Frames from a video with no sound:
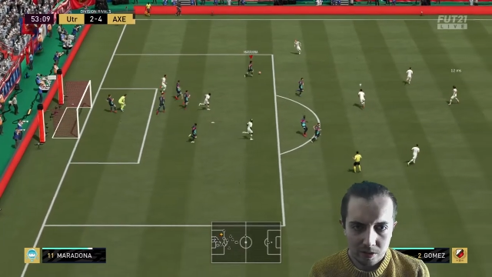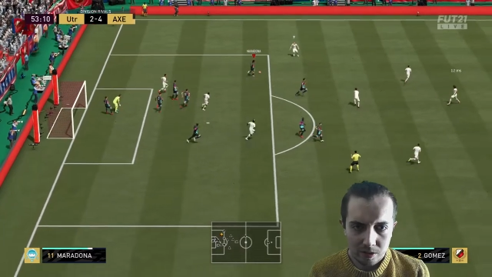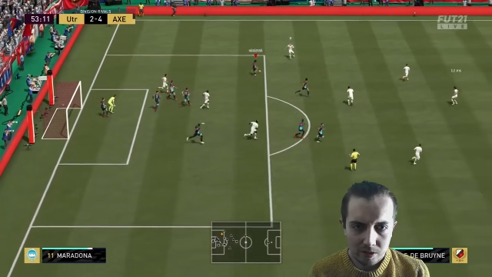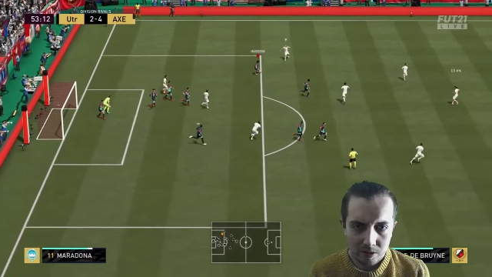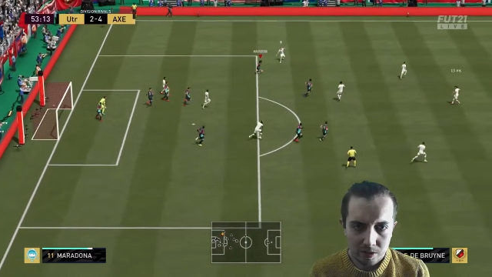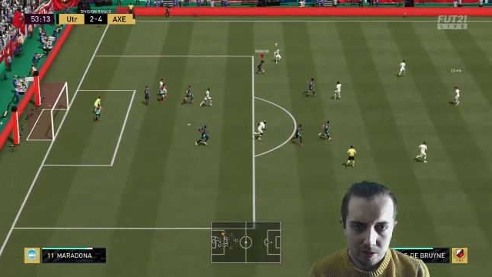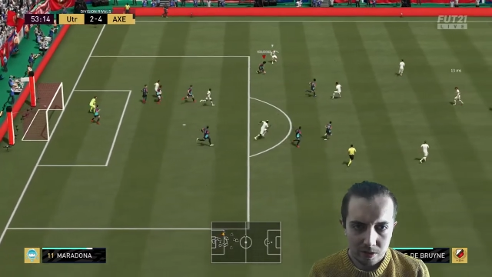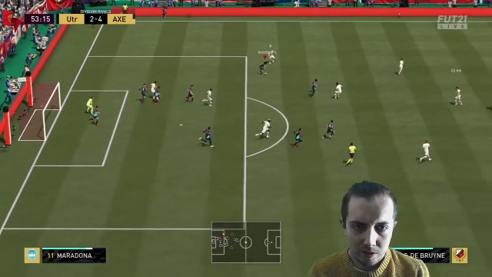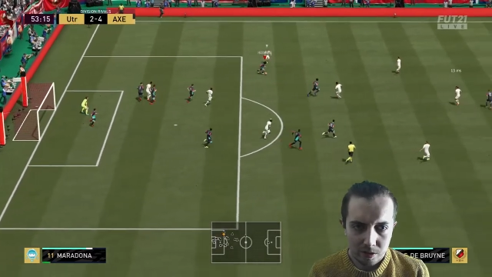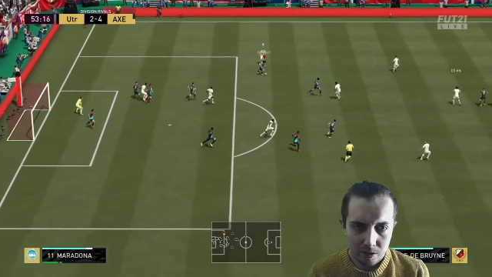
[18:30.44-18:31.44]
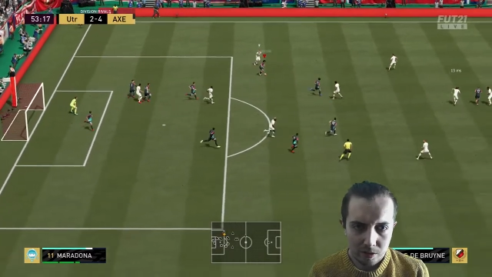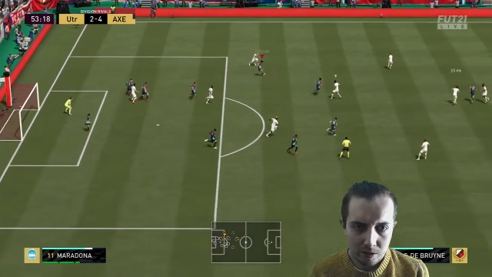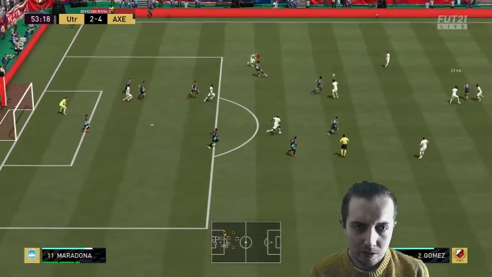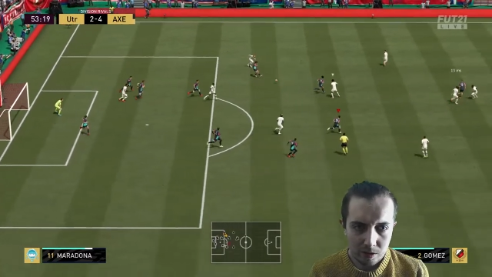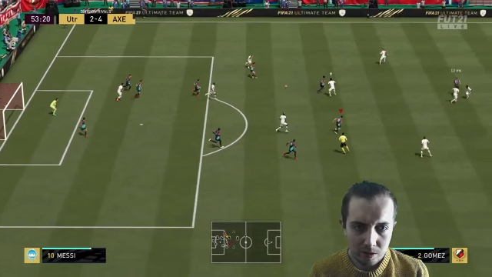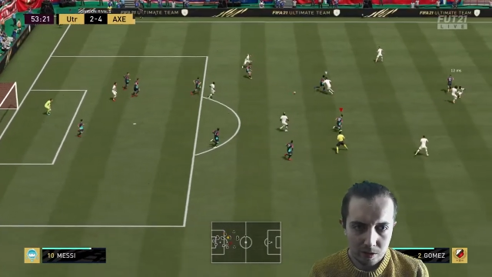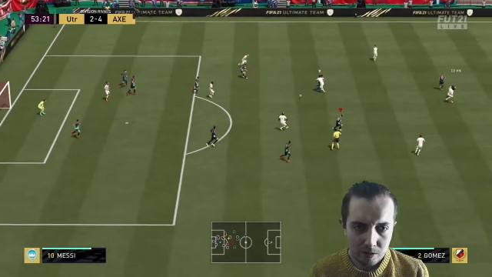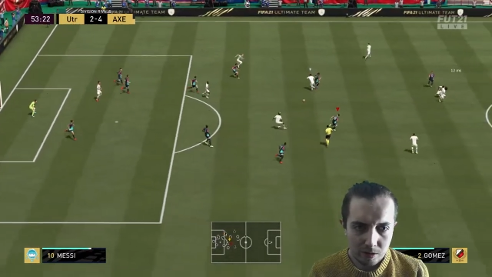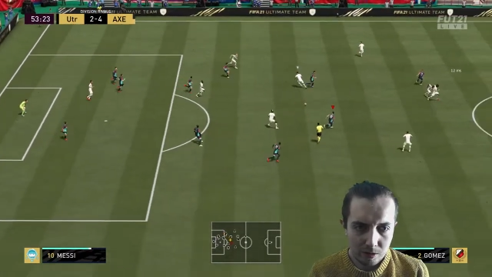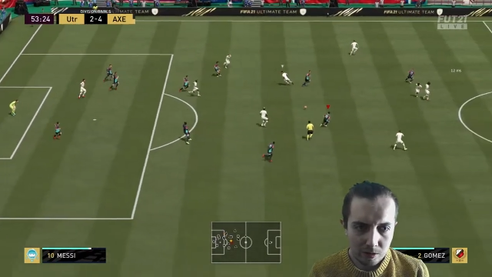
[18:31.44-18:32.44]

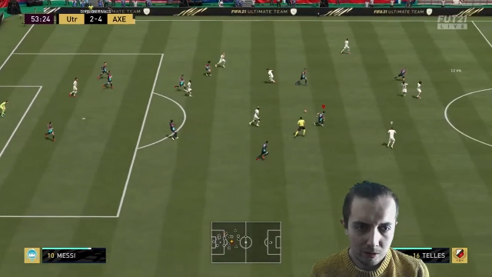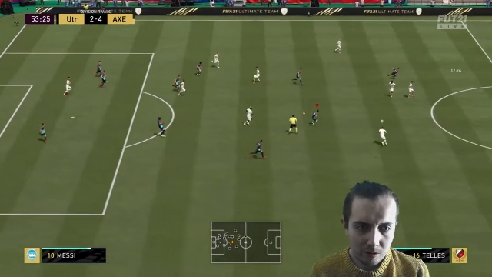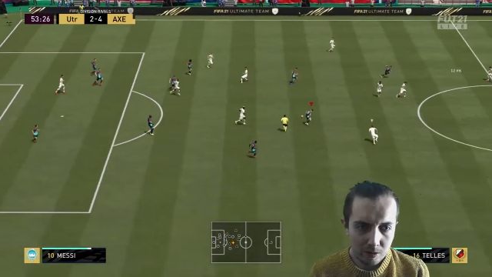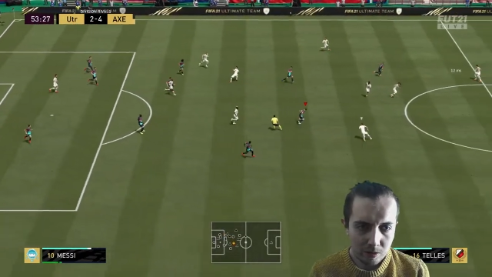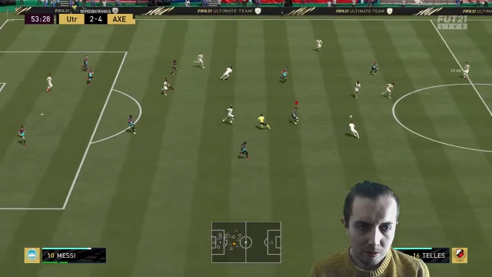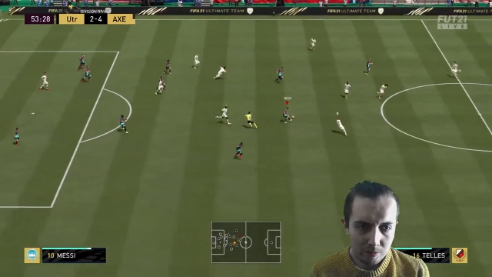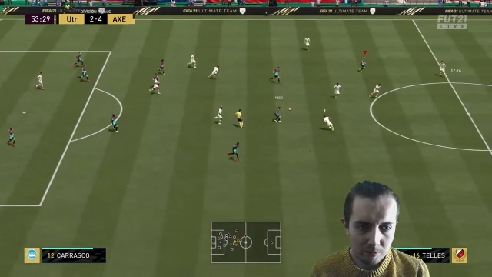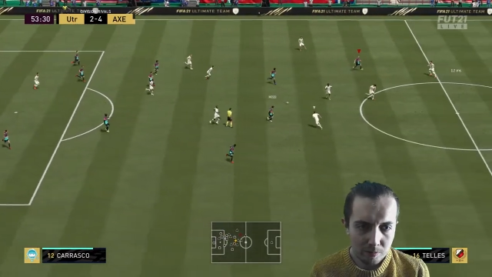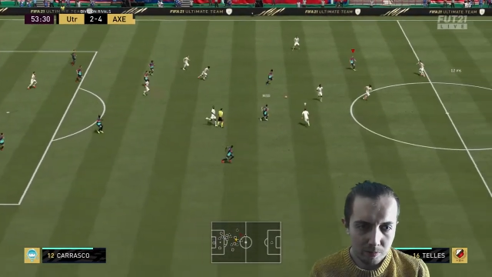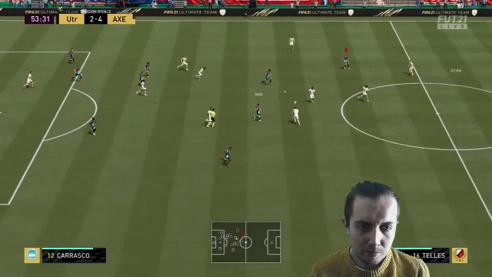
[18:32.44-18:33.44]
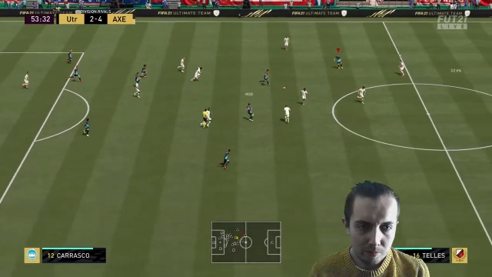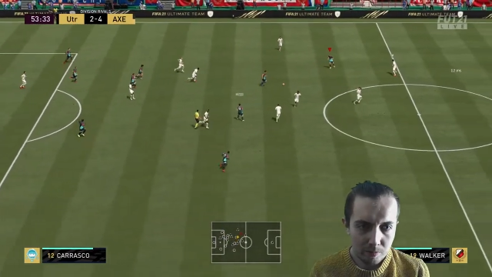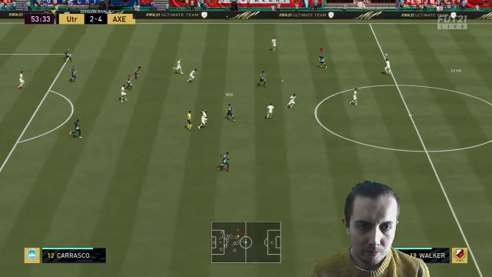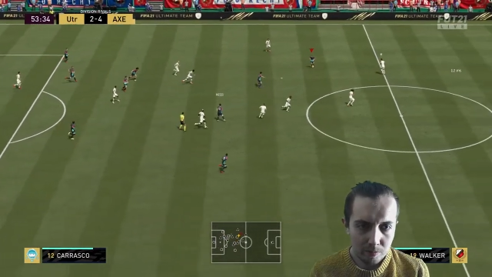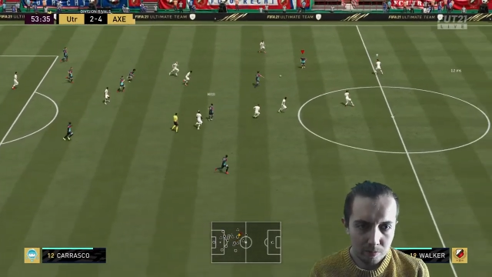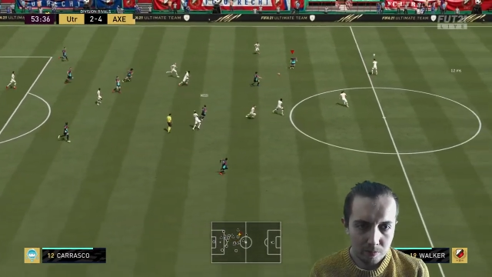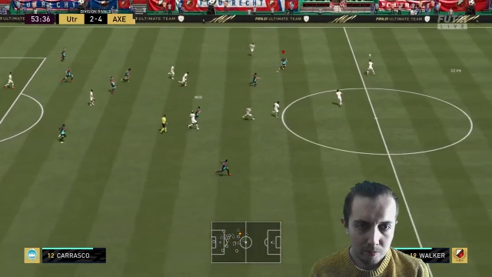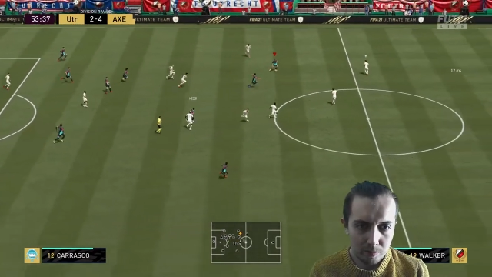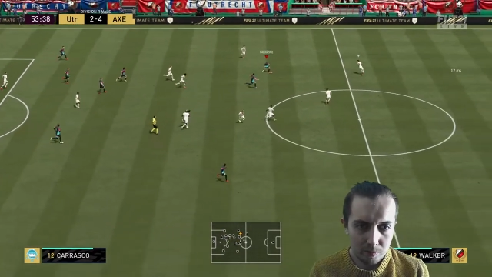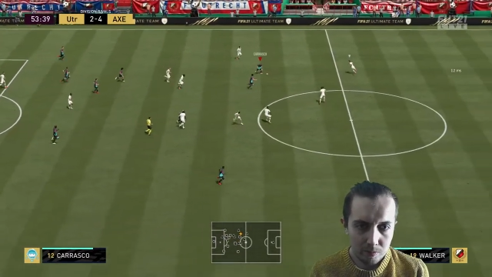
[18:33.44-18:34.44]

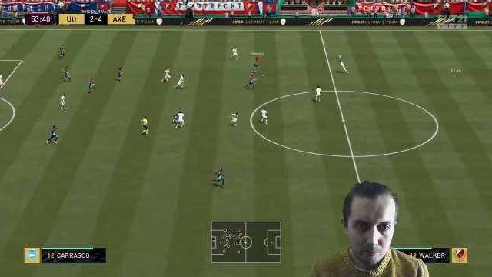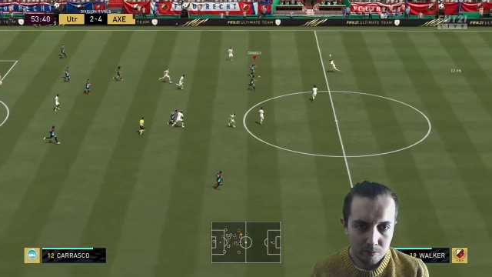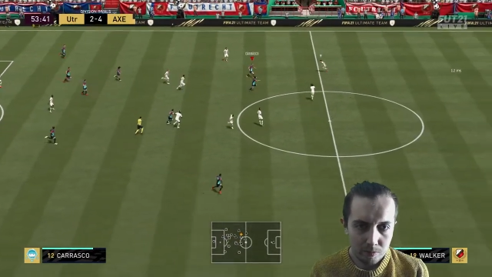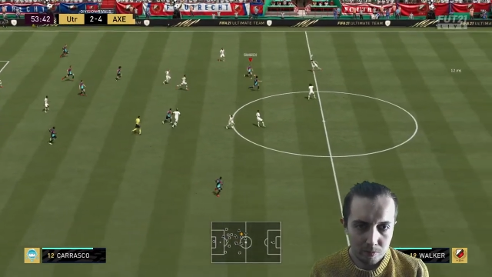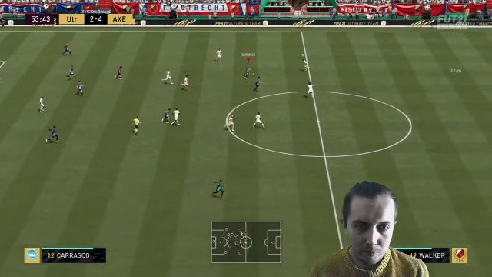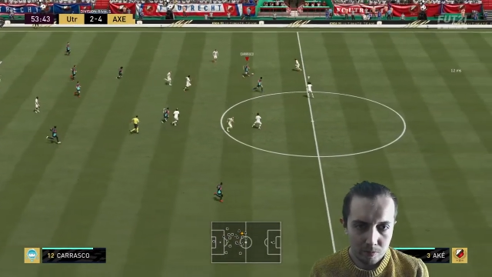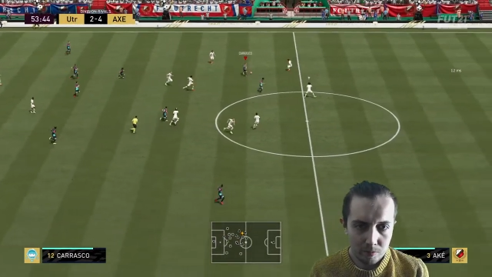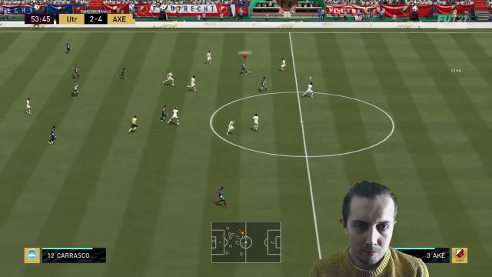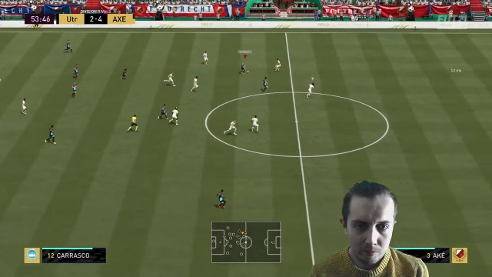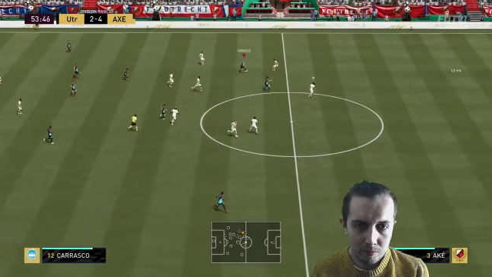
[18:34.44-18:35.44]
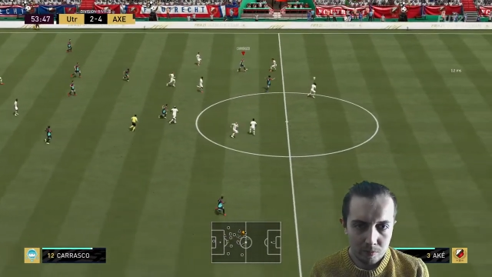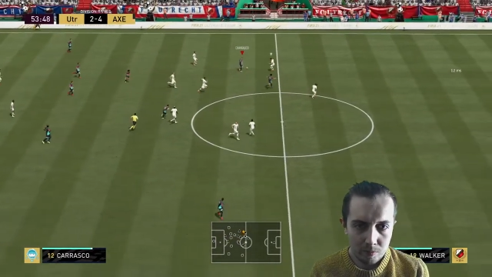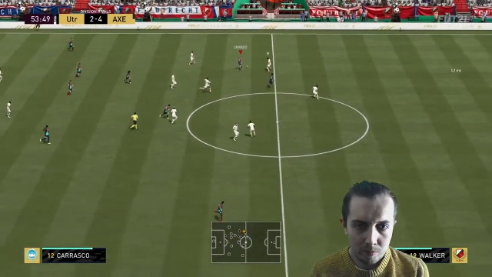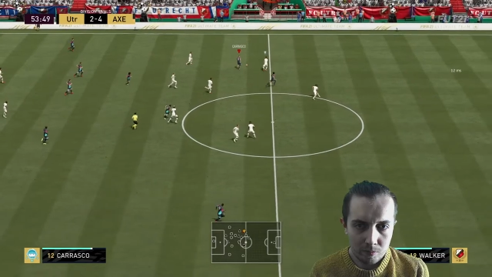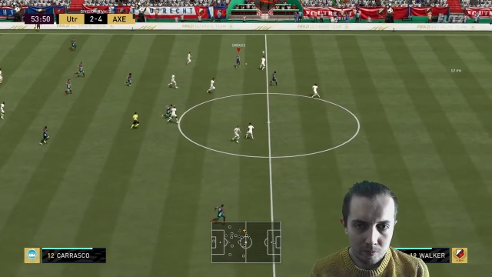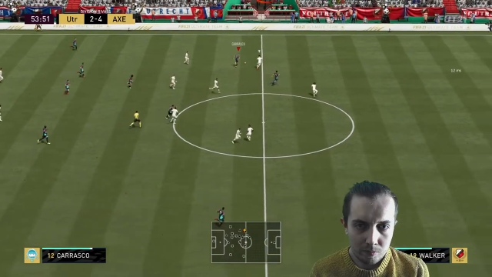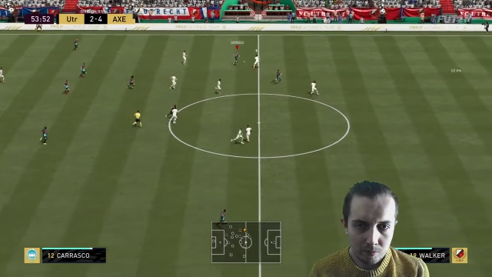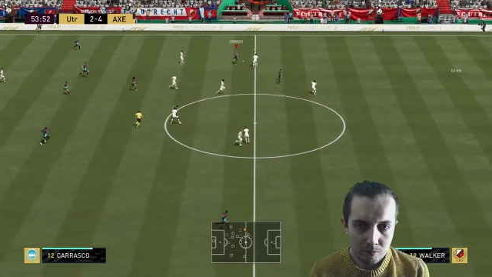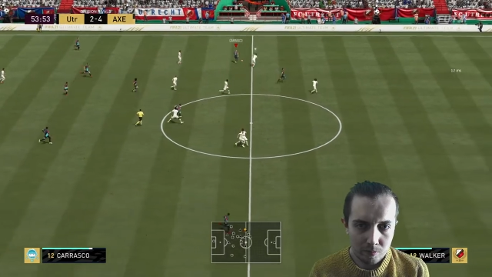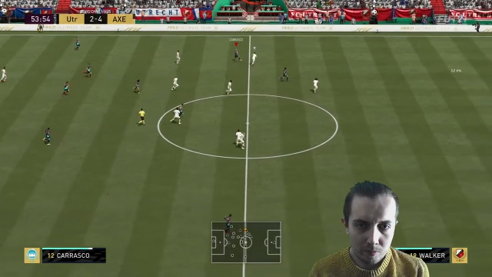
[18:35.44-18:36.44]

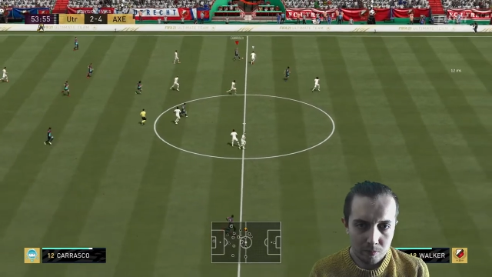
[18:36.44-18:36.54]
No one is speaking in this clip.